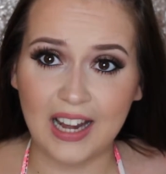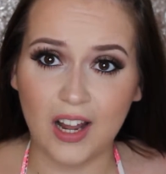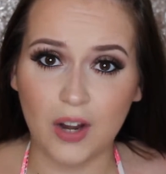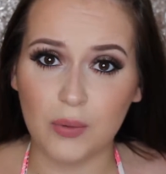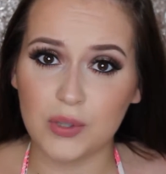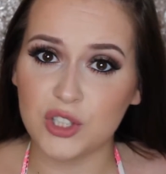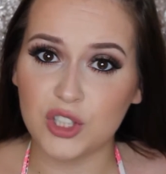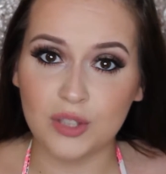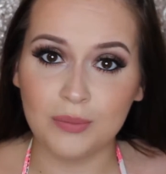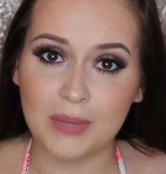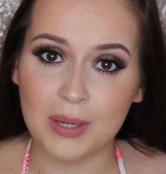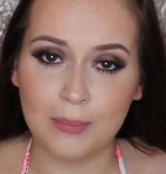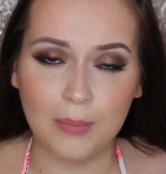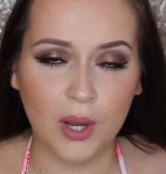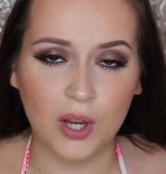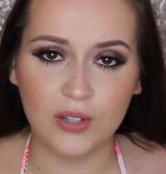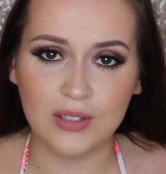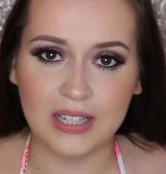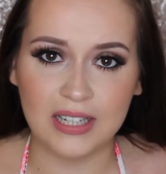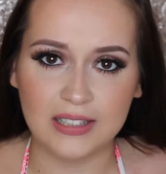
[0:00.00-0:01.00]
Like, we shouldn't be
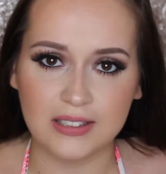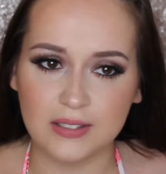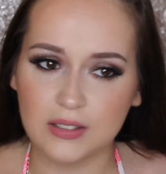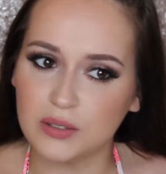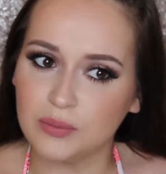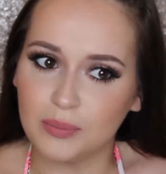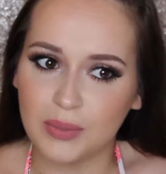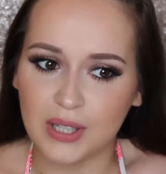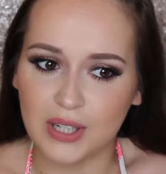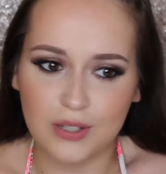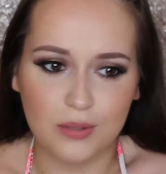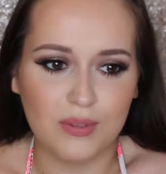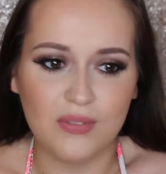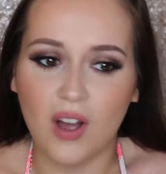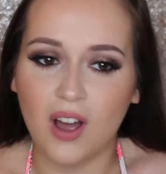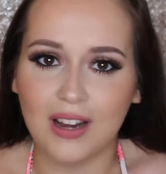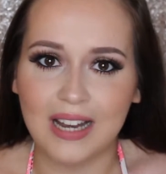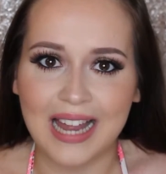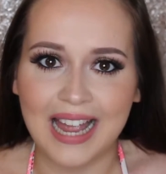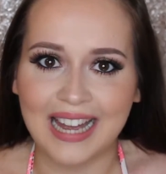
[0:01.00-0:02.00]
moaning because we've
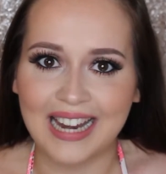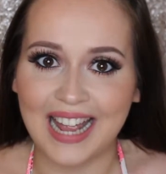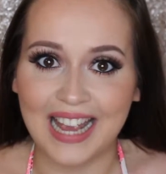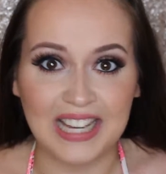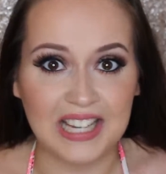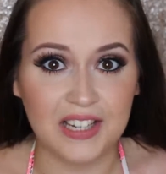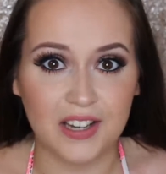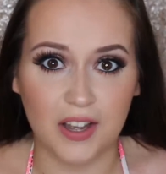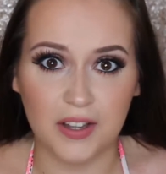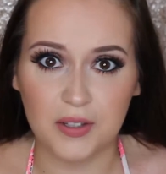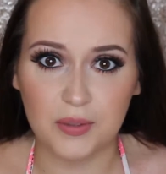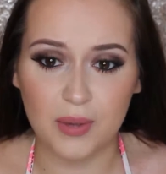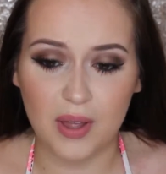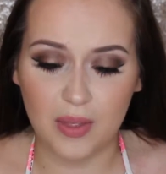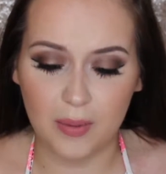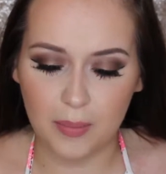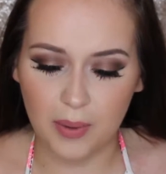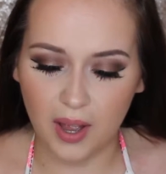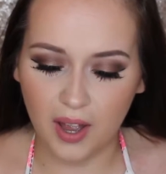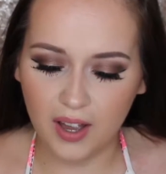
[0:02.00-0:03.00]
hardly had any nice
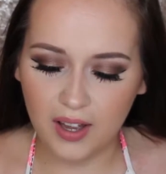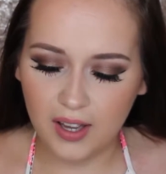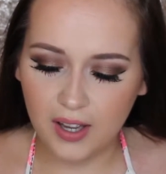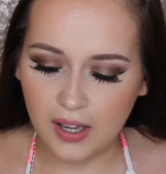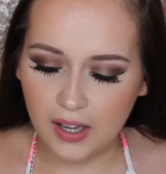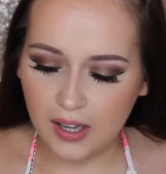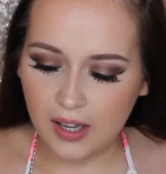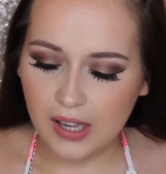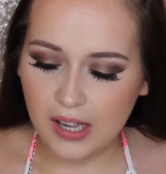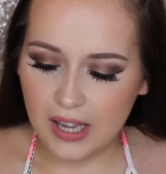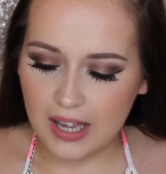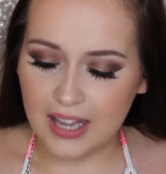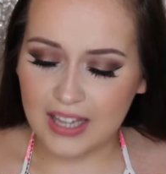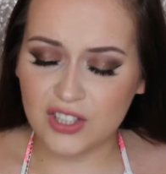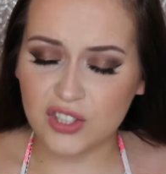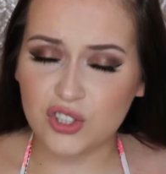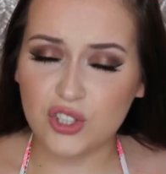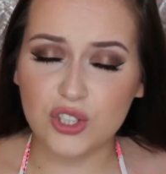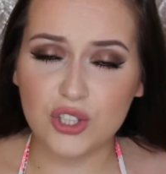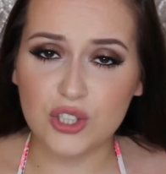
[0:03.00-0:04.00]
weather, but
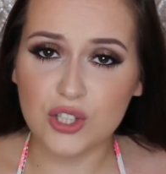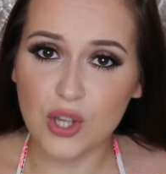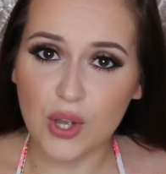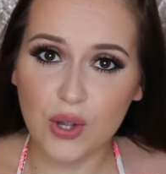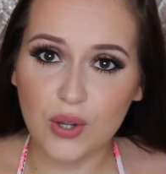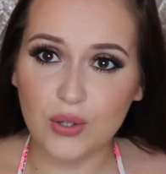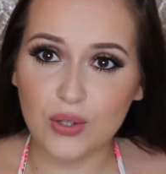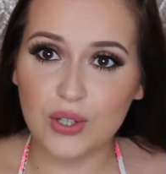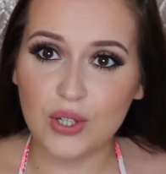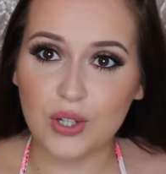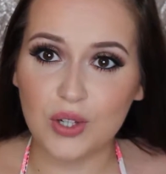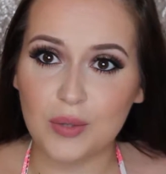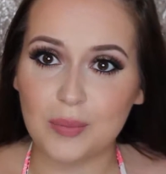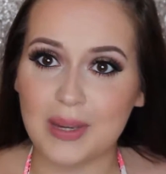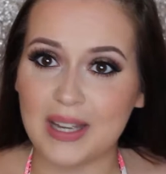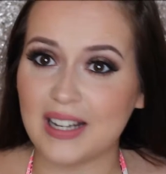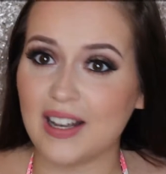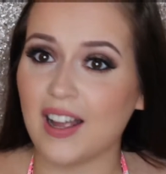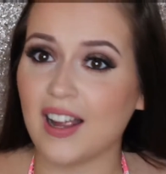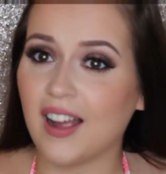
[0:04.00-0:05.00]
it's just so
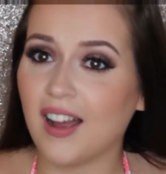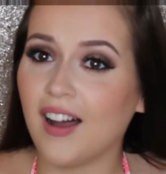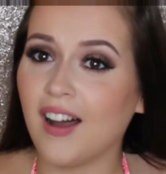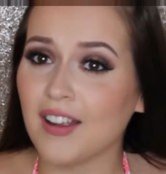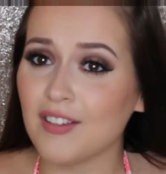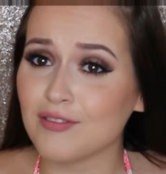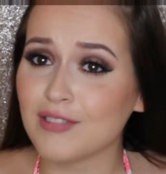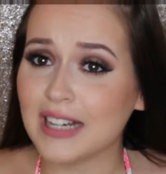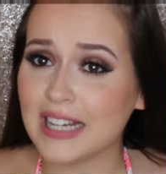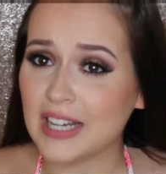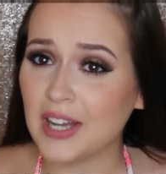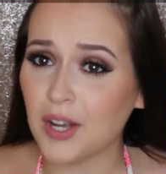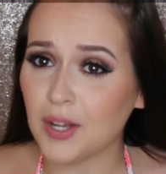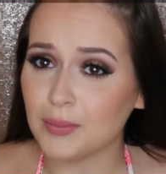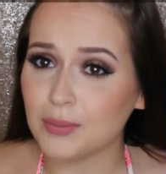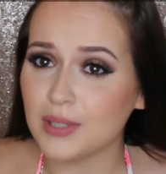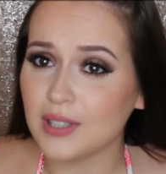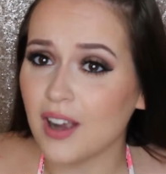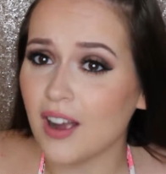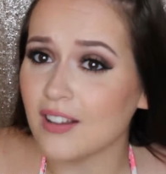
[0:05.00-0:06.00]
humid. Like, I really
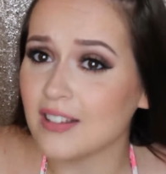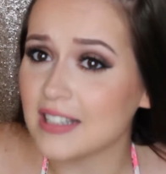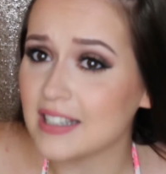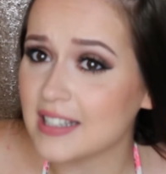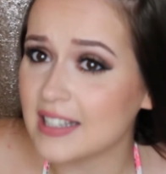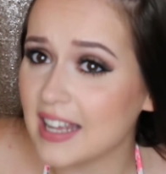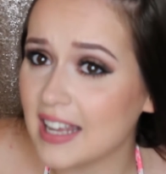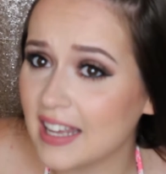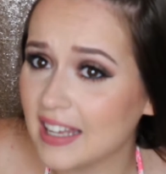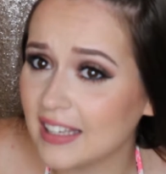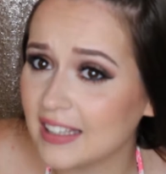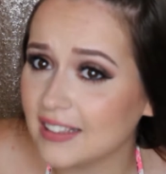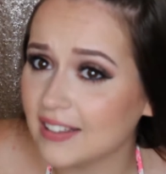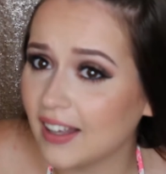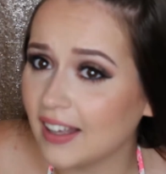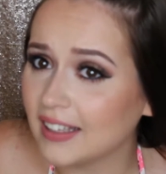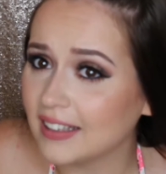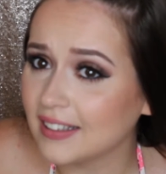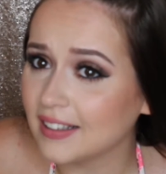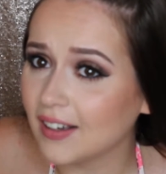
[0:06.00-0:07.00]
hope you can't see.
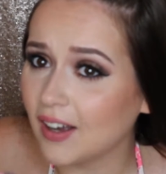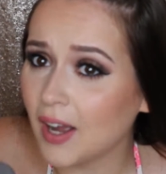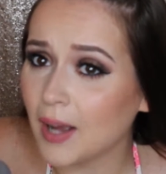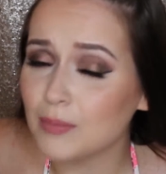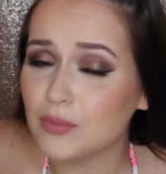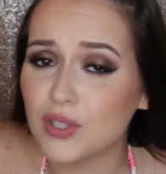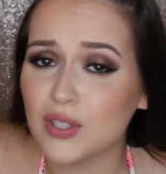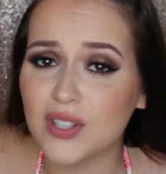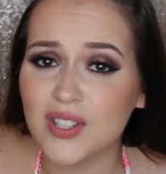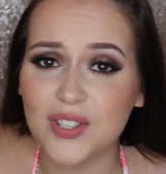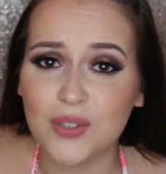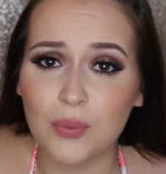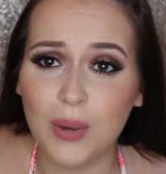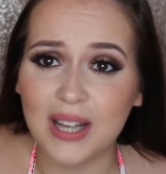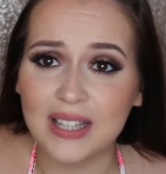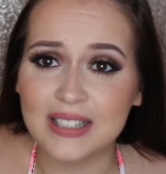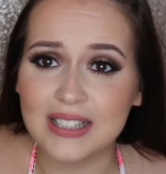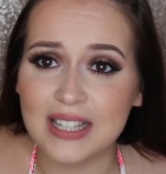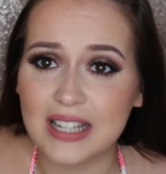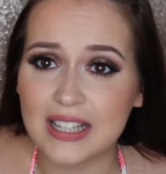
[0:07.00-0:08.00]
Like, I'm just
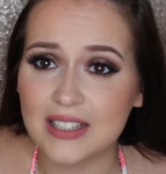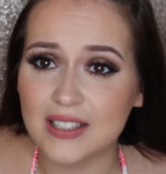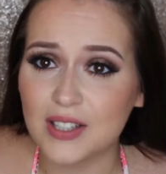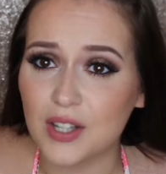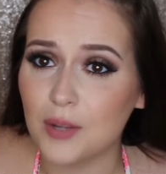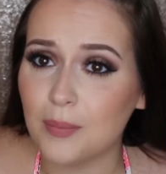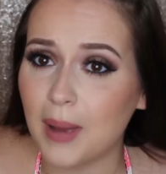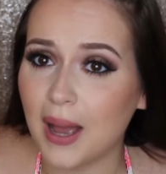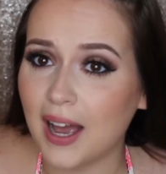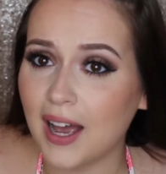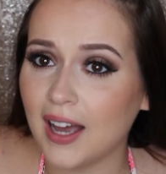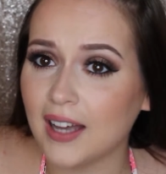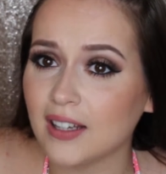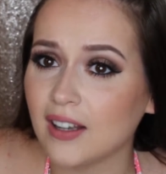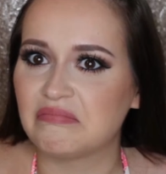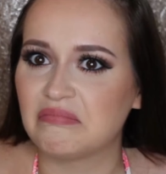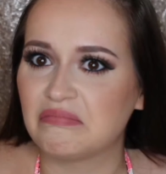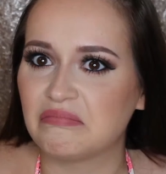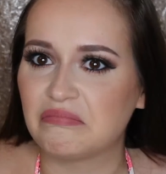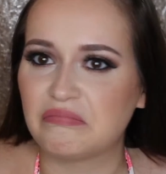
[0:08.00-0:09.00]
sweating so bad.
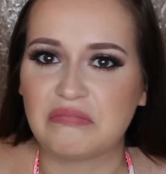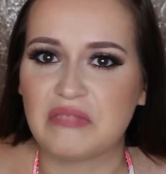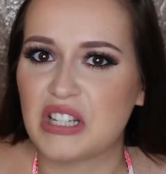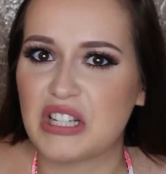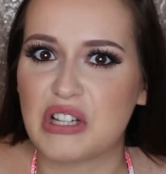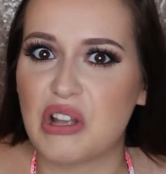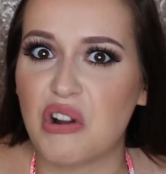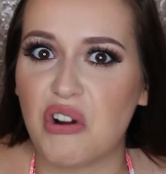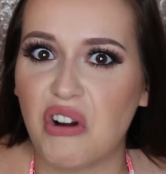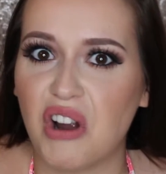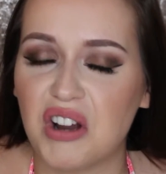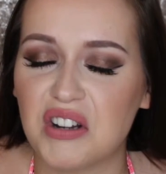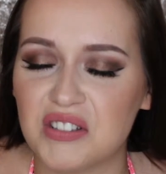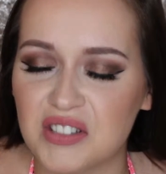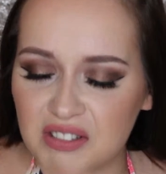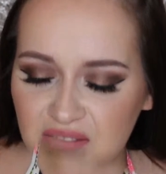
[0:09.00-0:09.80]
Like, so gross.